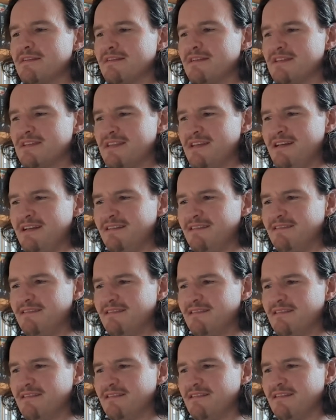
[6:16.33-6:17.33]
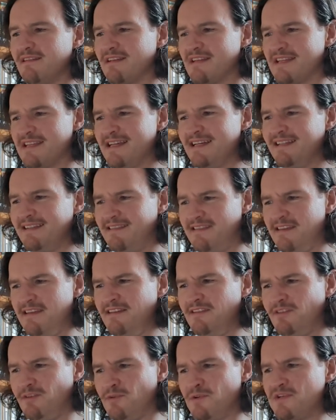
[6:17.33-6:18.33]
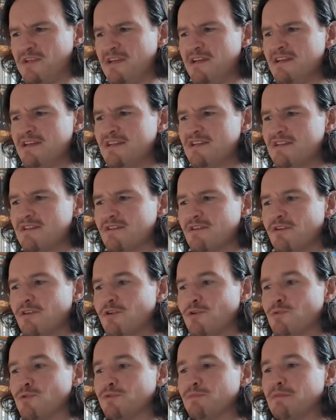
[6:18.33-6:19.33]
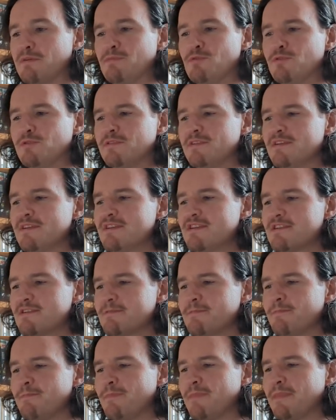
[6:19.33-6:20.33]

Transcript: Is that Theodosius? Croaked Promotus.